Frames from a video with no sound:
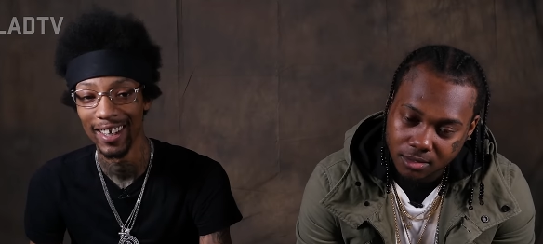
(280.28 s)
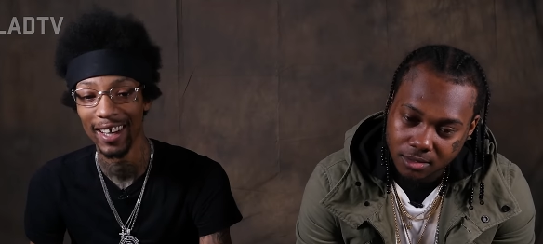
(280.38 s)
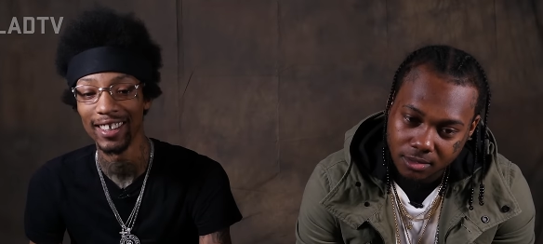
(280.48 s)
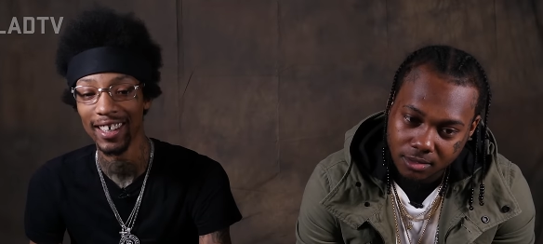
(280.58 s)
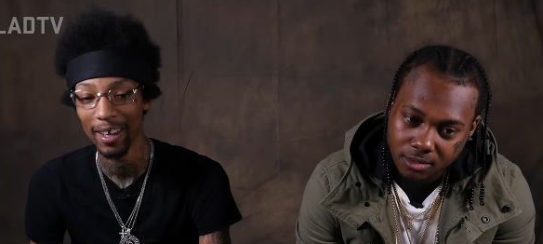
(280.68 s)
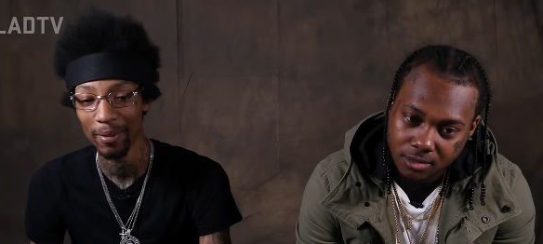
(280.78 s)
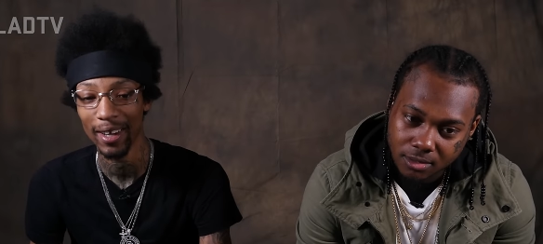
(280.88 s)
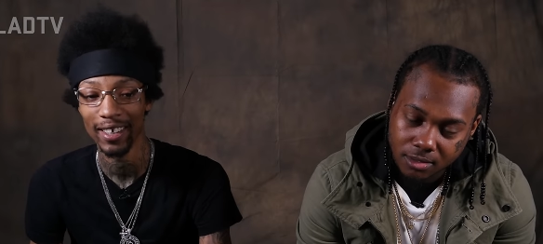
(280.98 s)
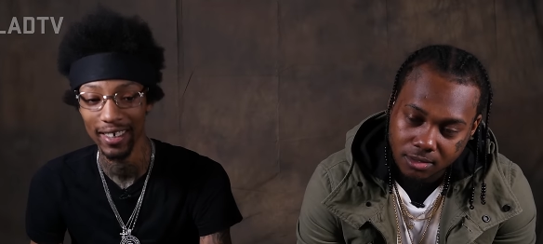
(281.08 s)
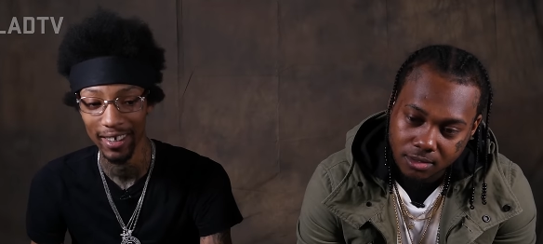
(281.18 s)
Speaker 1: I think I
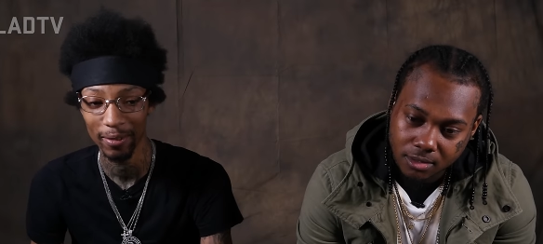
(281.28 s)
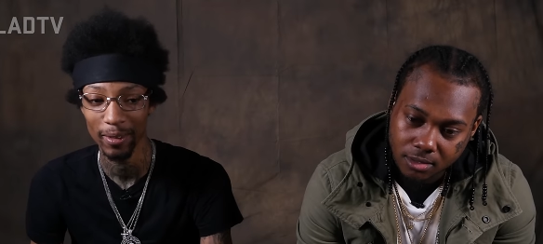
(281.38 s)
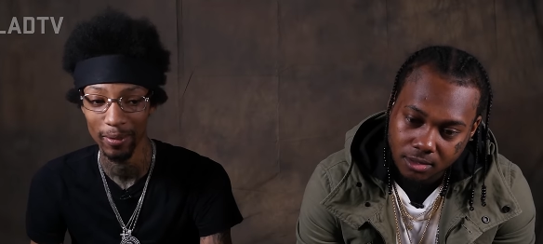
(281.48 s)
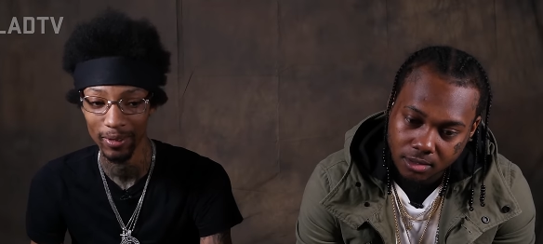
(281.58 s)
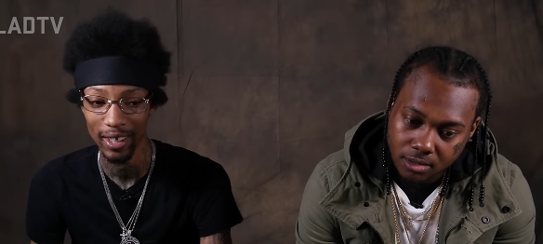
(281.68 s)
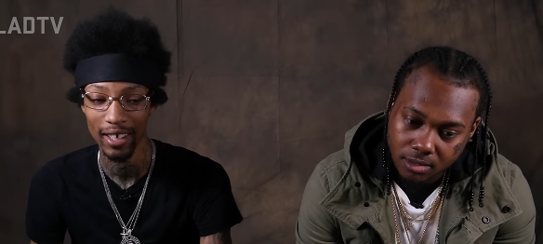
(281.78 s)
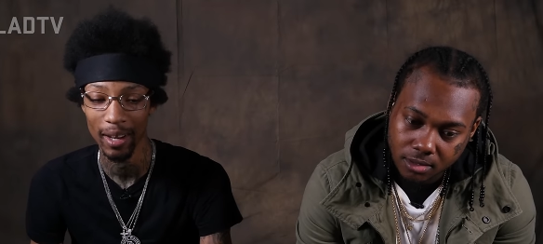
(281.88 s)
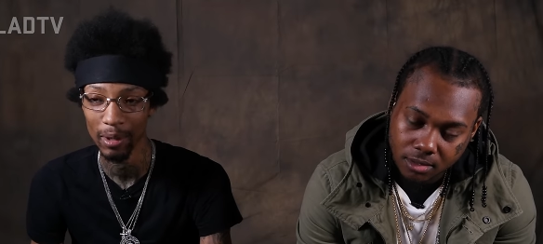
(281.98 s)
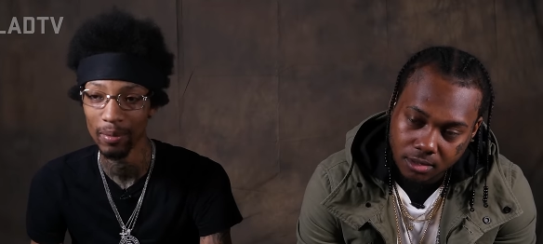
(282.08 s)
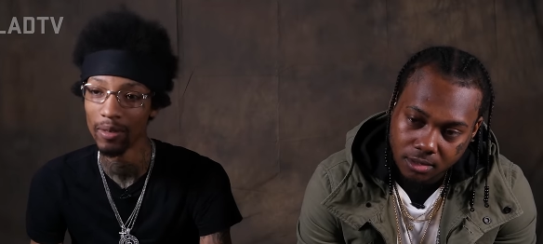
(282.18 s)
probably hit him up. Like, I
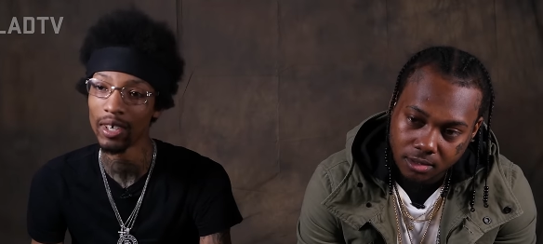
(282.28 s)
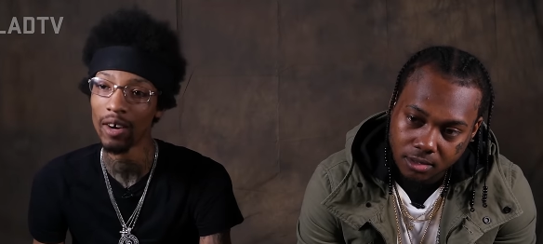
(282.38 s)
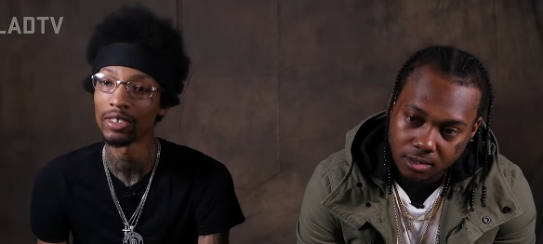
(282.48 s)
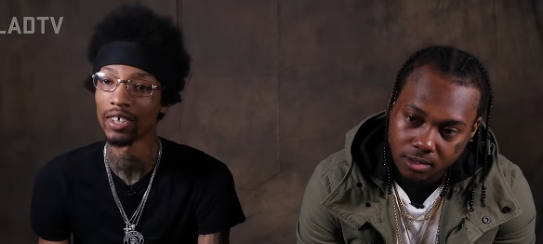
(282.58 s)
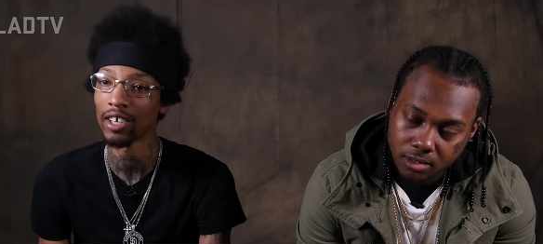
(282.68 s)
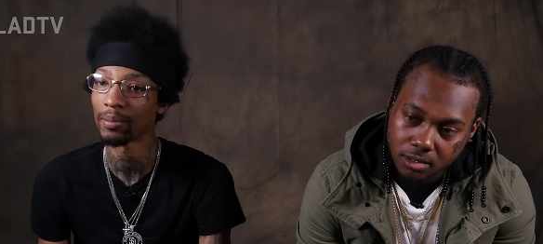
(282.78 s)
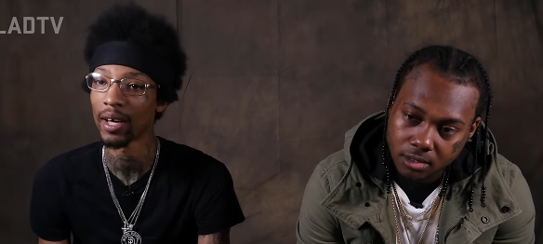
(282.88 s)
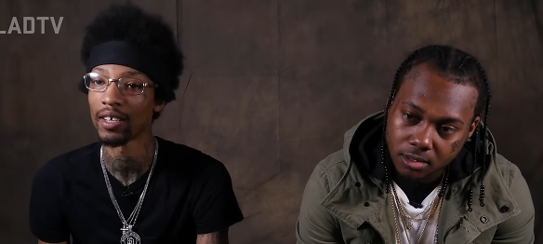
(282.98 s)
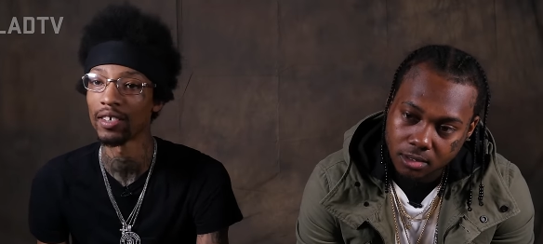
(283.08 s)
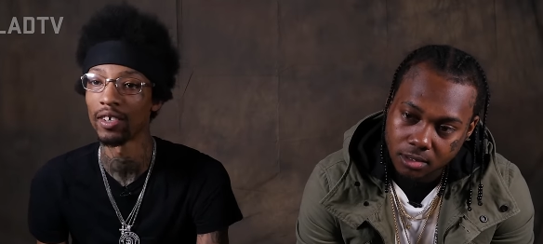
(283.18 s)
mean, but we always talked
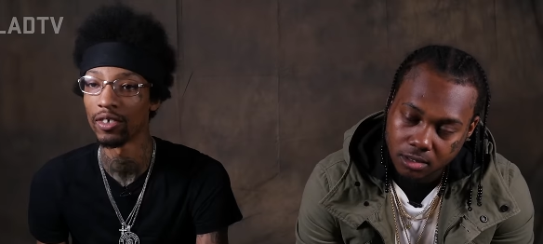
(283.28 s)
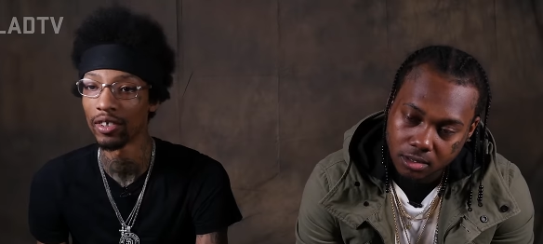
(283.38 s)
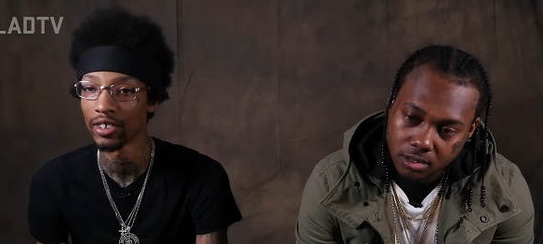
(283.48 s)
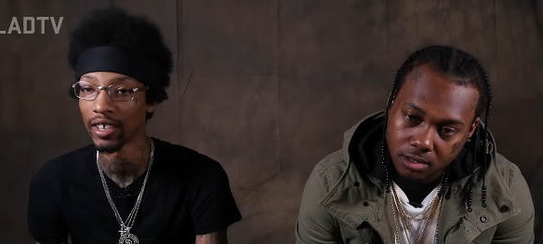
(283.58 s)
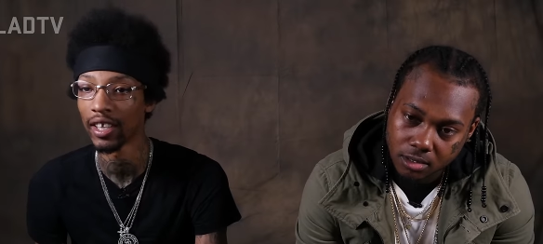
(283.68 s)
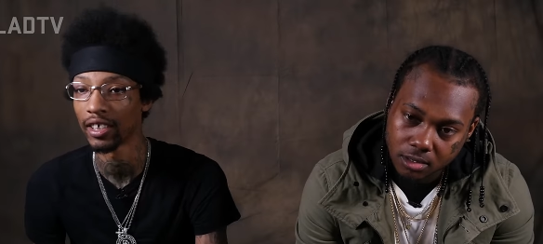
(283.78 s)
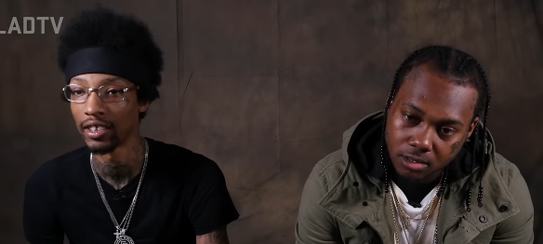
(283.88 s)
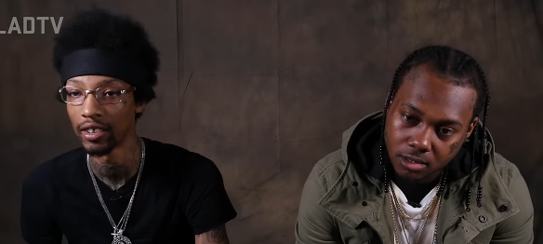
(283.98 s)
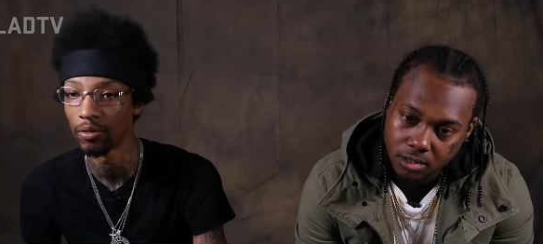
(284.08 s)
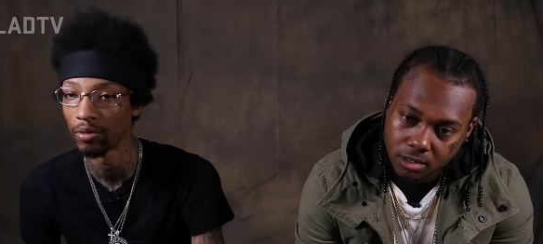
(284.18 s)
about it though. You know what I'm saying? Like, cause
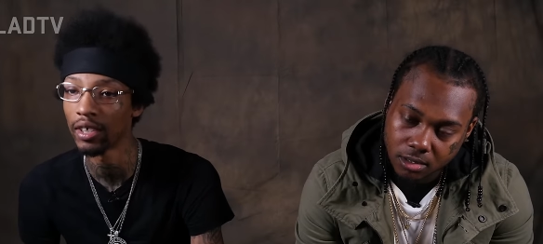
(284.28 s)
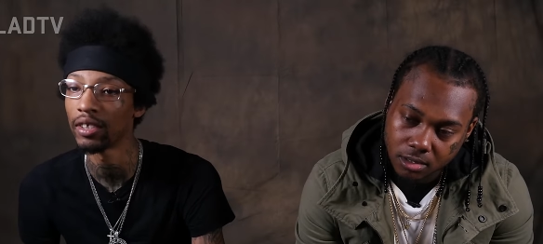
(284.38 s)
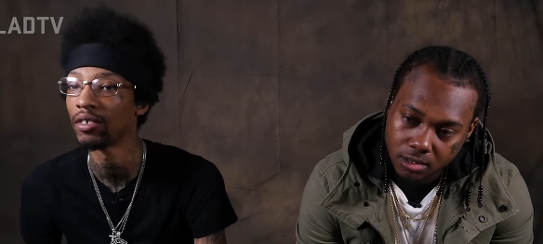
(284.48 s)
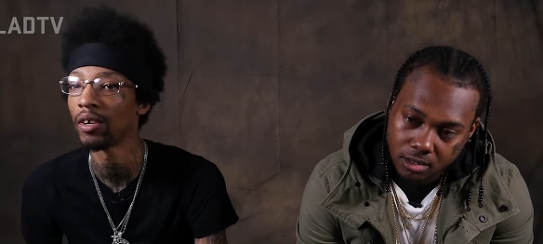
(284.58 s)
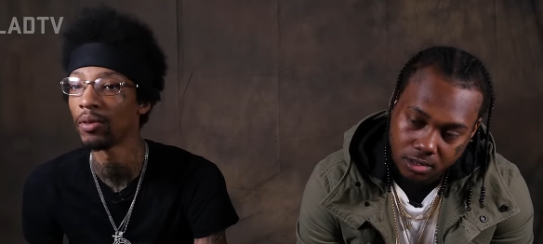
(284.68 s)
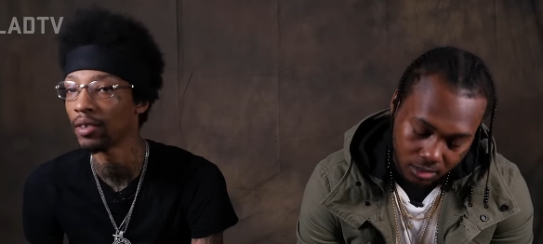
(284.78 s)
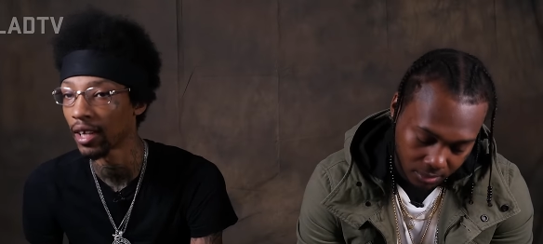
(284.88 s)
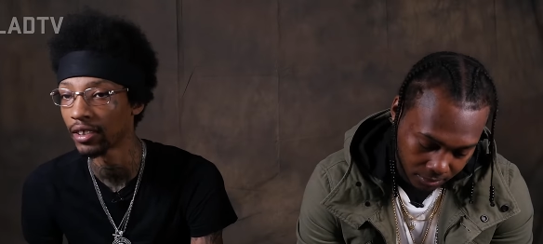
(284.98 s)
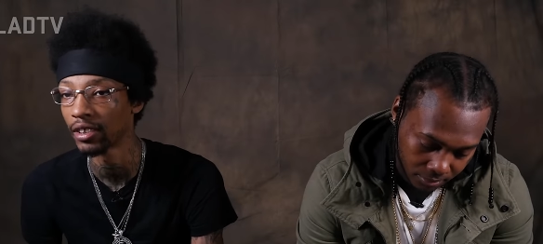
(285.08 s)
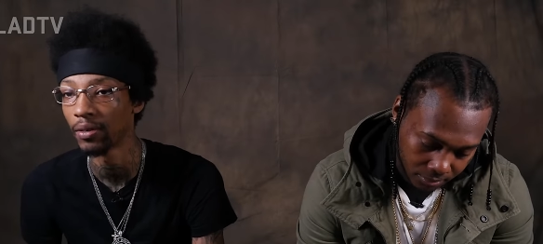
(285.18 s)
it really, you know, we like
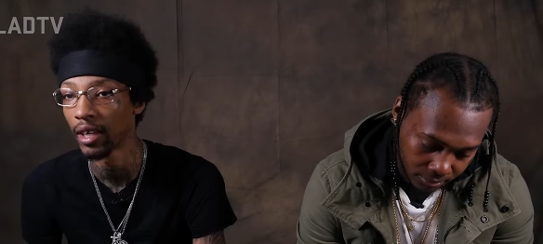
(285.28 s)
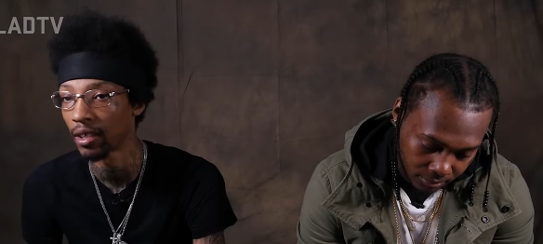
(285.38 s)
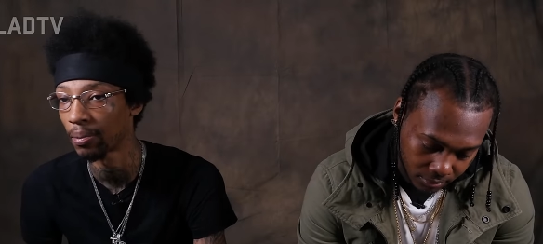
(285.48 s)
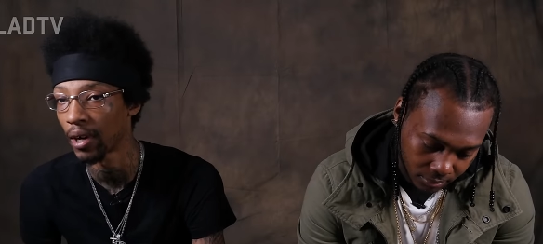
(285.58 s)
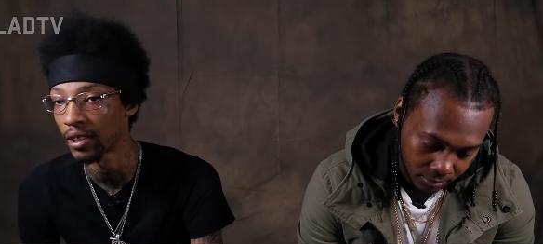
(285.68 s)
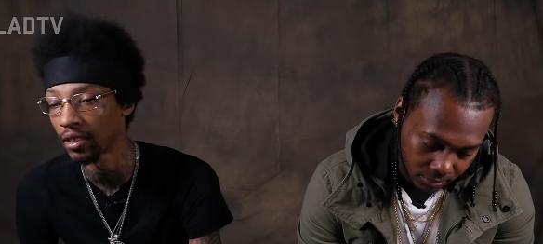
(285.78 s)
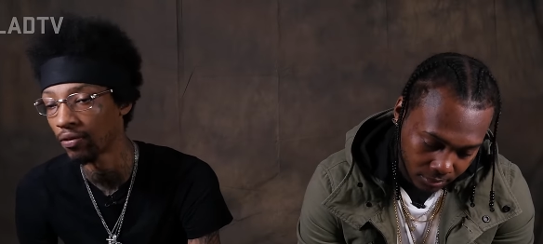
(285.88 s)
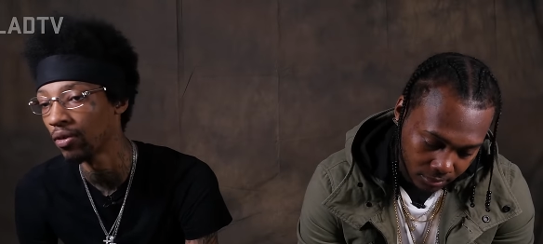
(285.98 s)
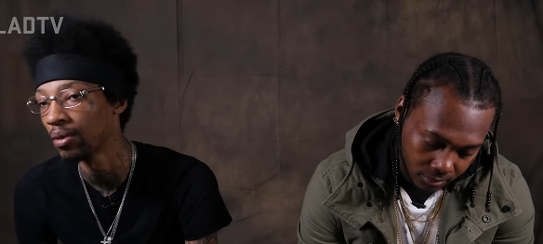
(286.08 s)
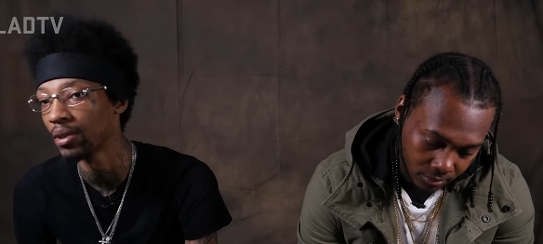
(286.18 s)
I said, we had the project, the
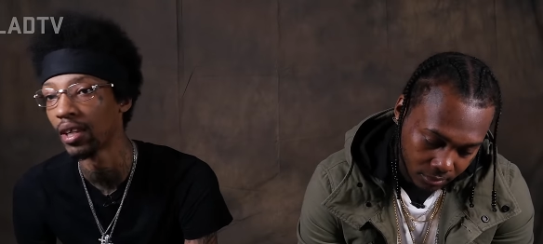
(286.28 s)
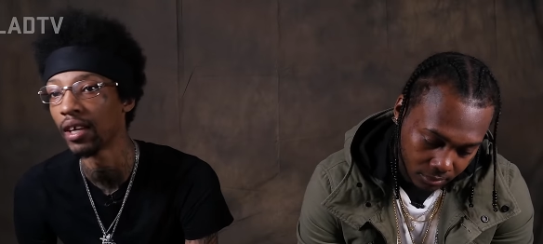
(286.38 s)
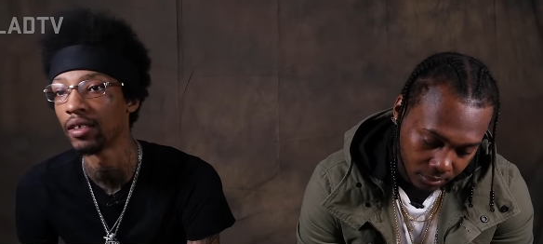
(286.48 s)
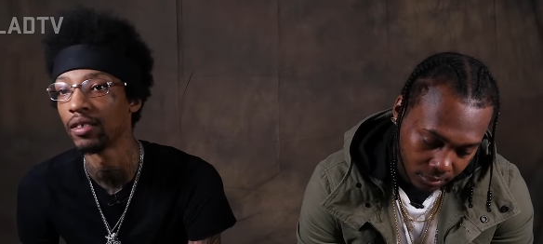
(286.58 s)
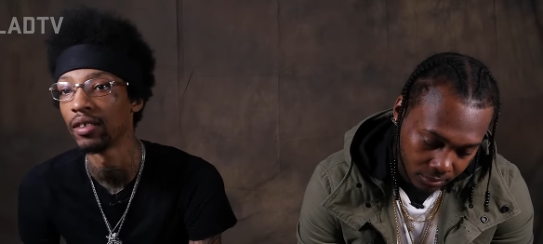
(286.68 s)
Forbes Atlanta.